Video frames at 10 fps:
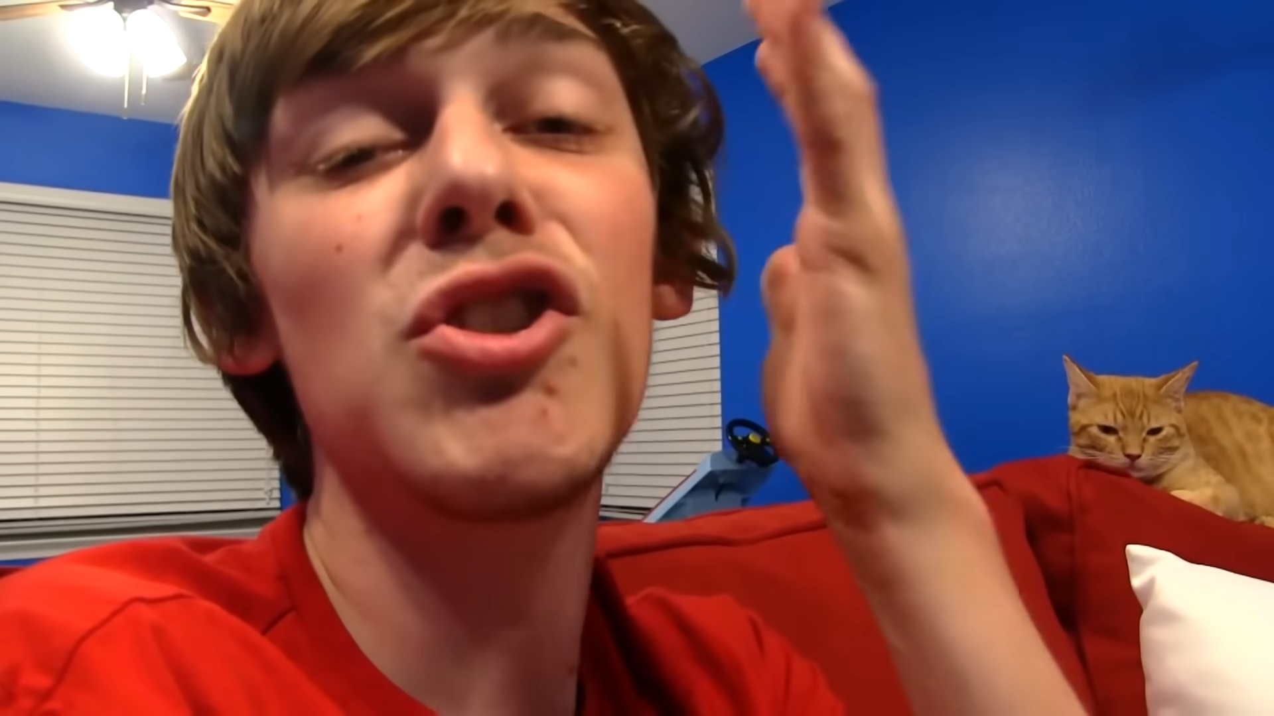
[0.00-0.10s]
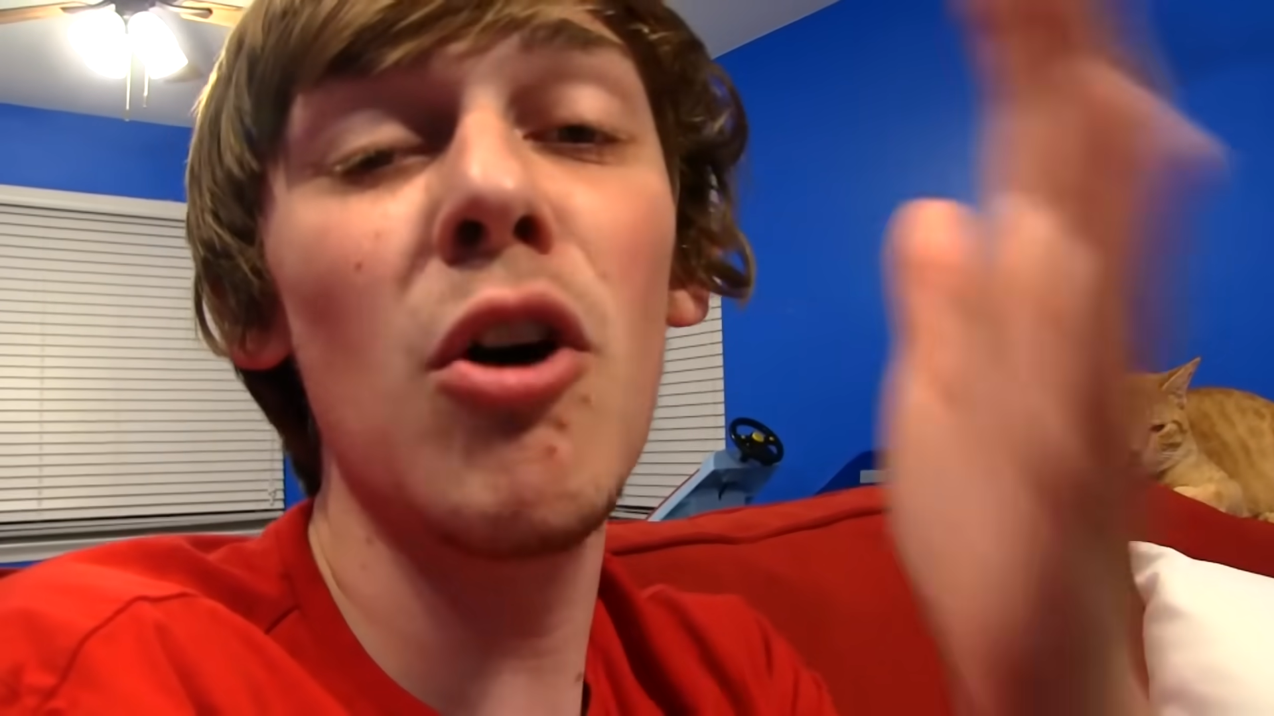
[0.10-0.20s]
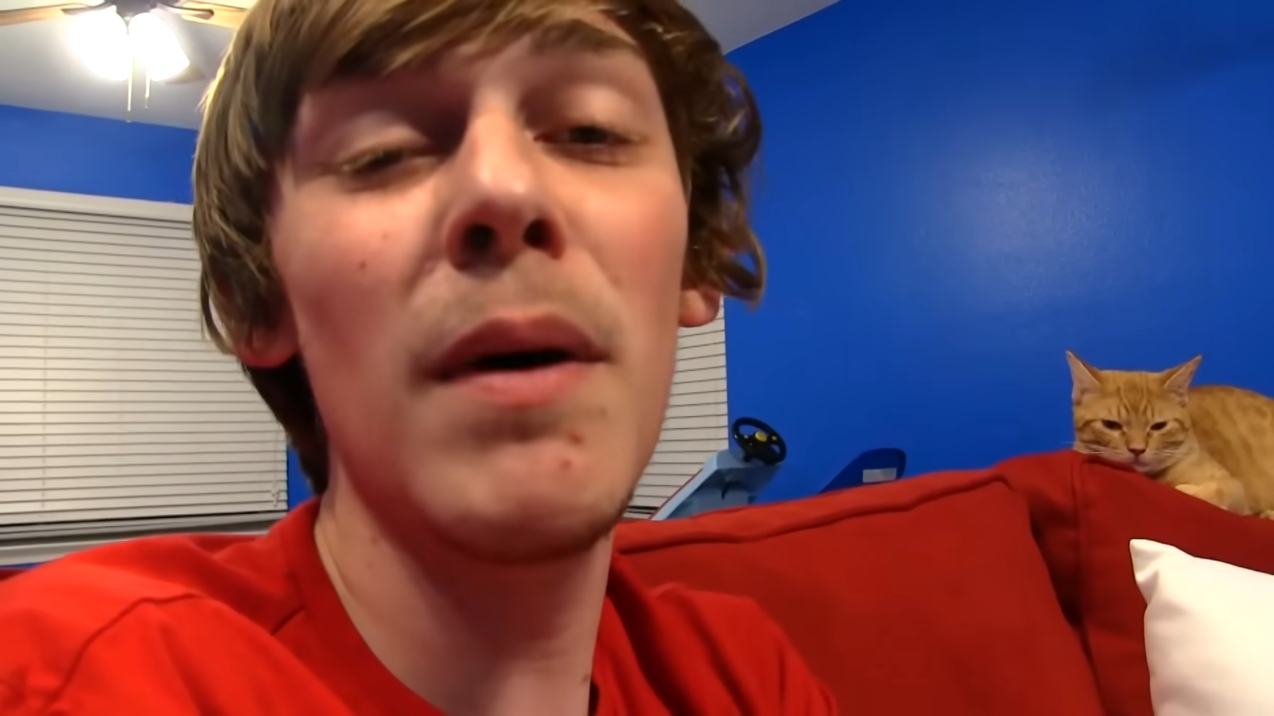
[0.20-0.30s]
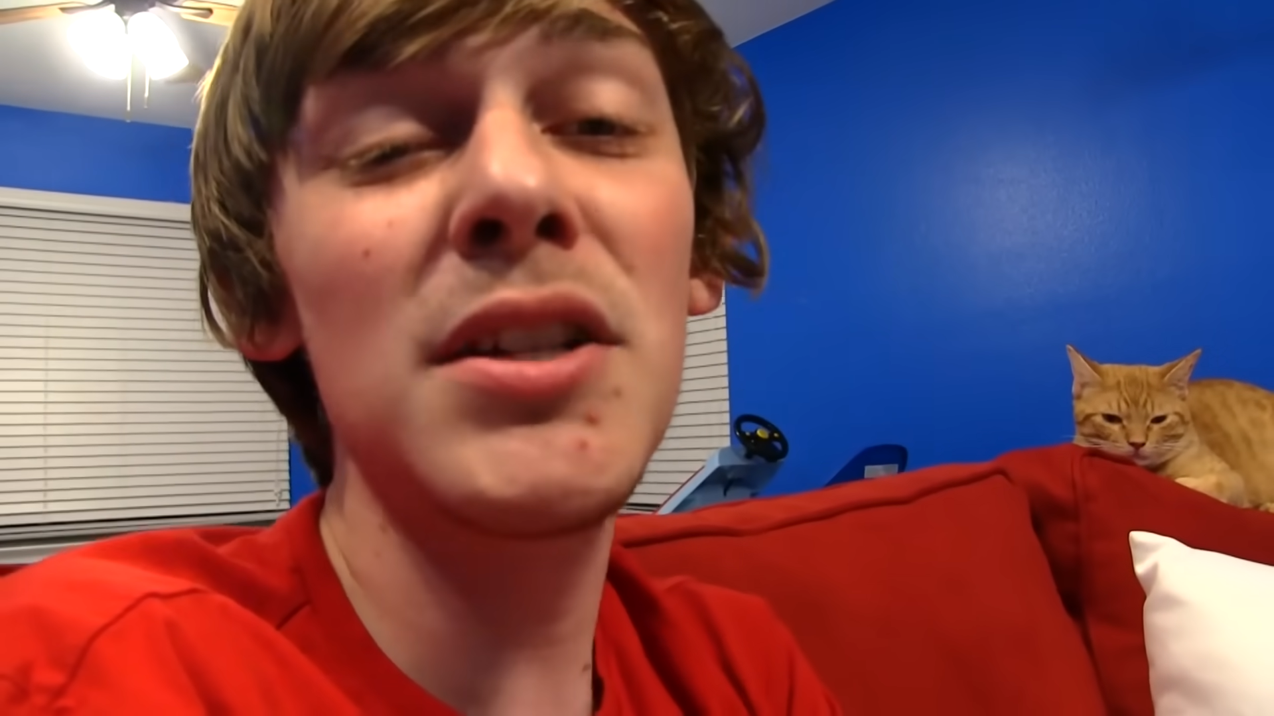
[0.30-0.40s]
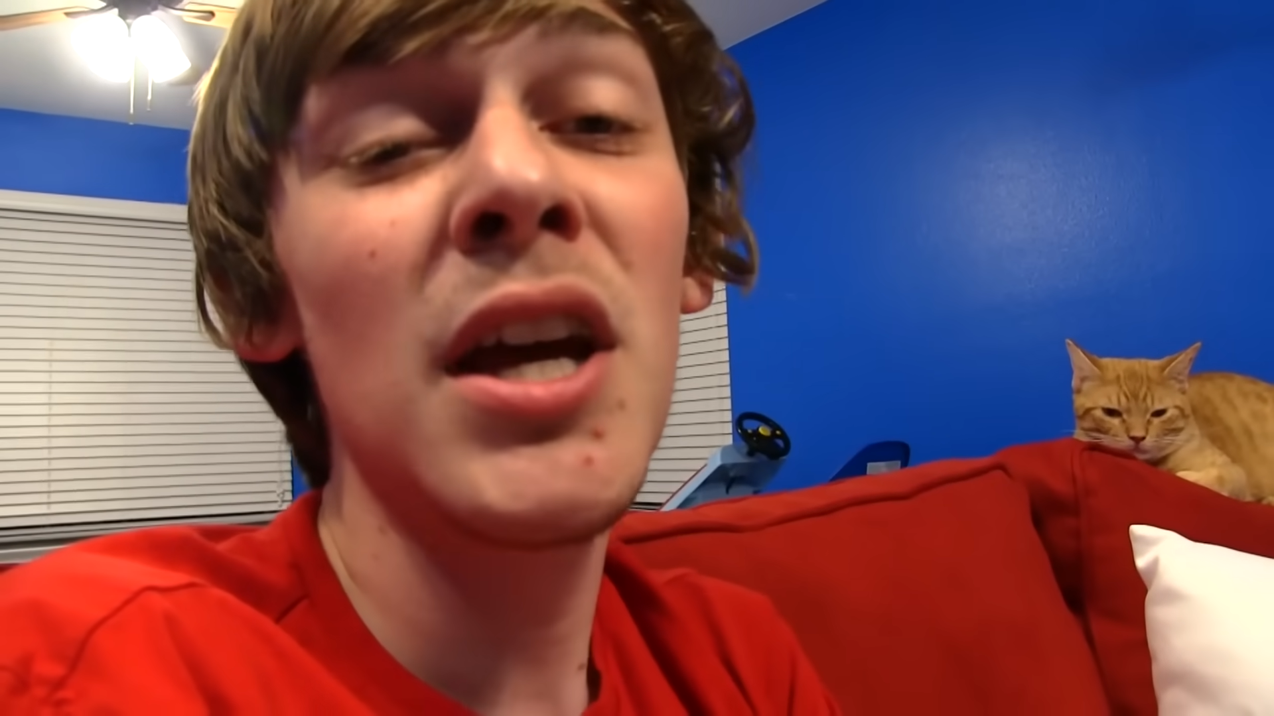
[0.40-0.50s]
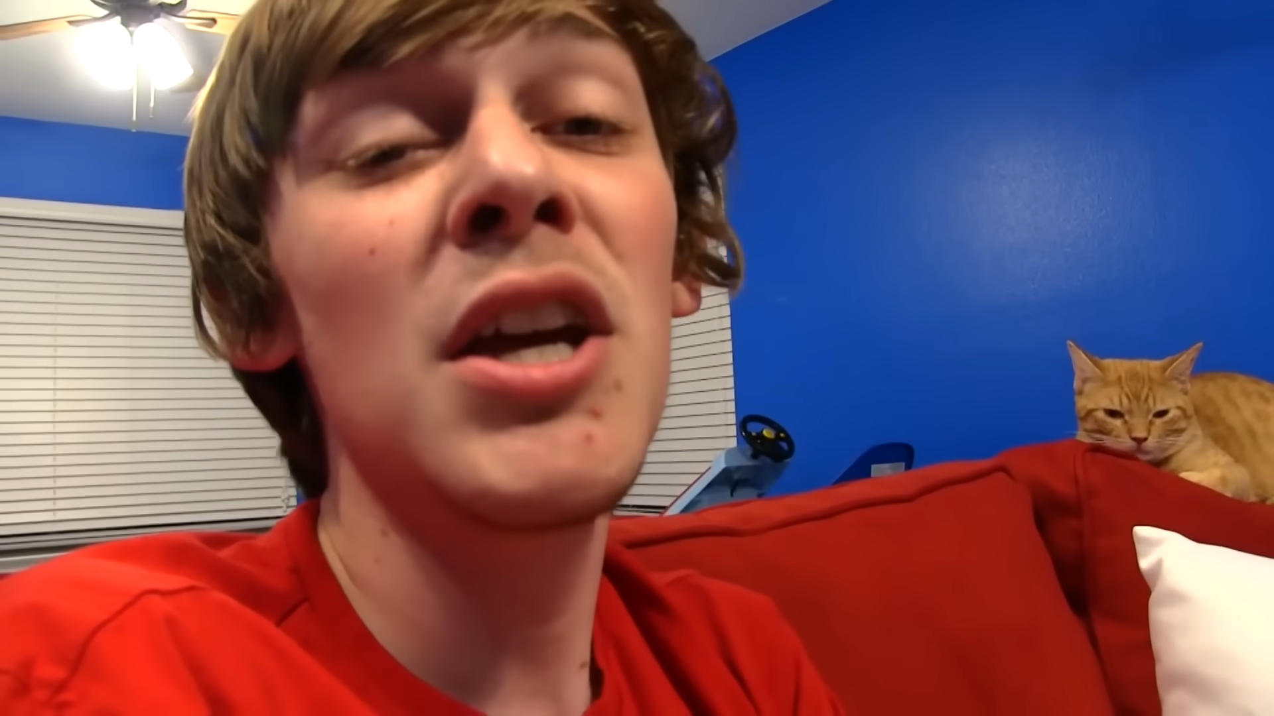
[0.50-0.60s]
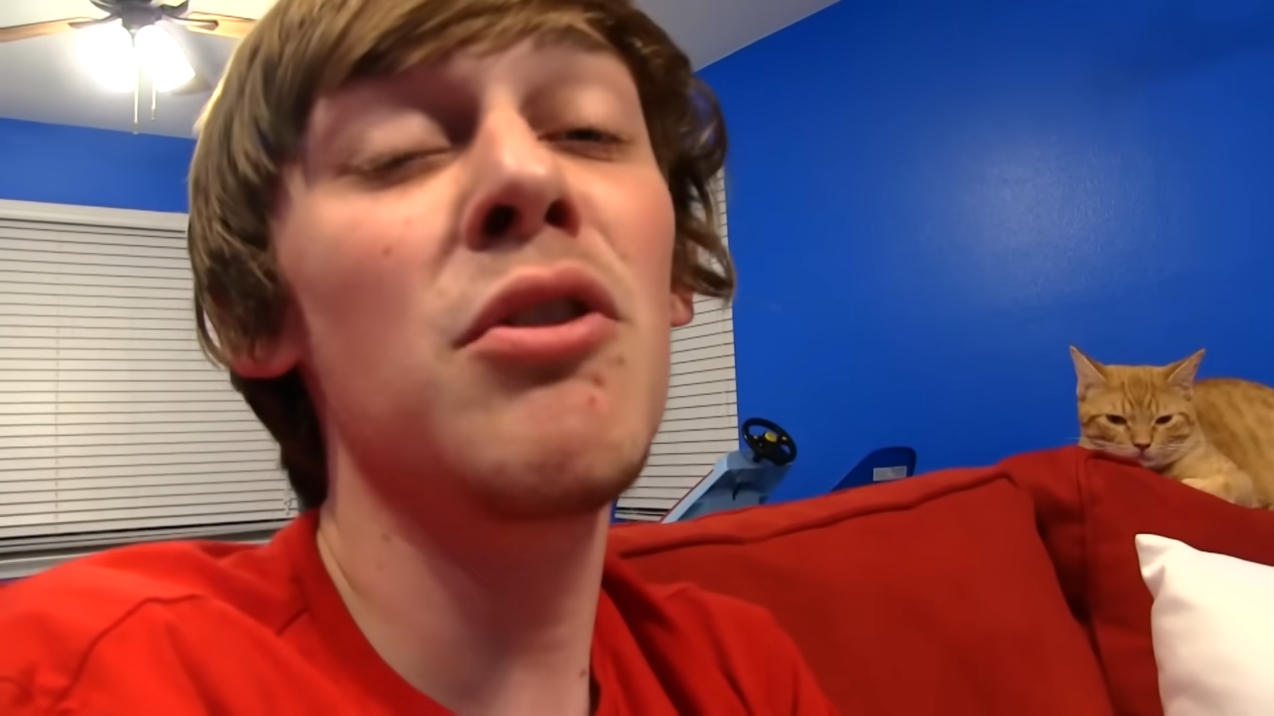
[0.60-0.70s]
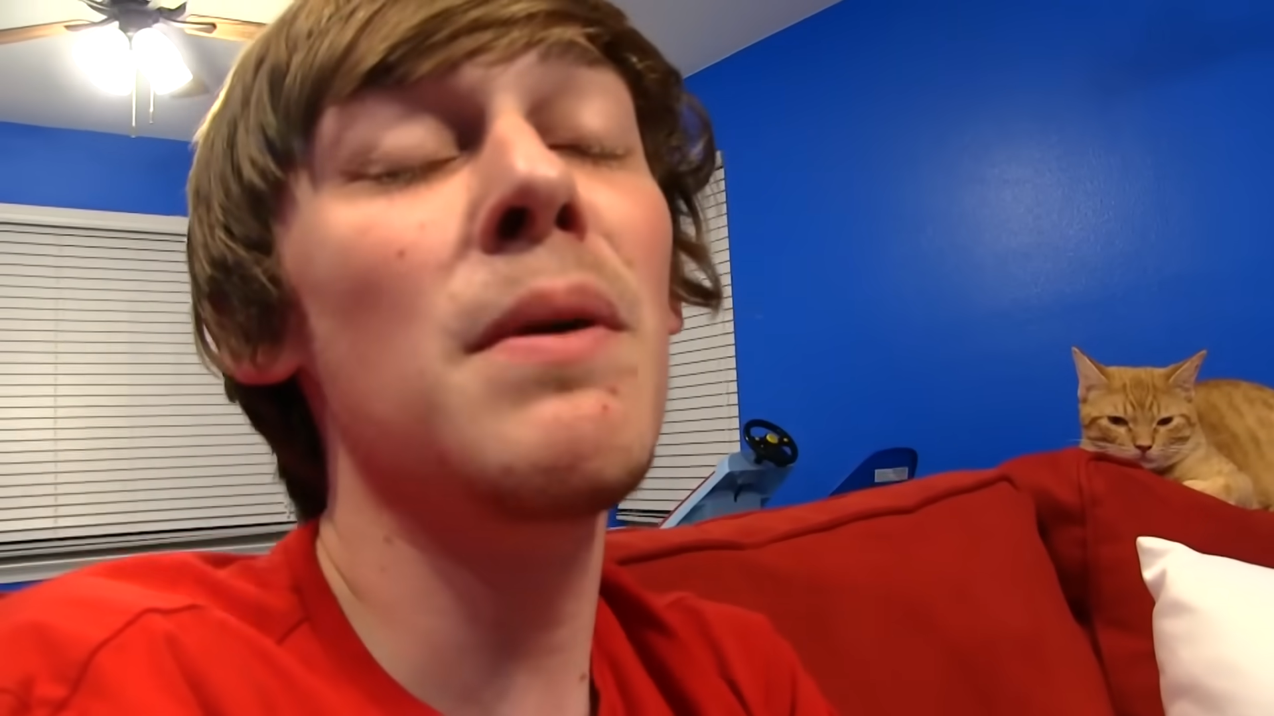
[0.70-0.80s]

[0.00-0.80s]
so much.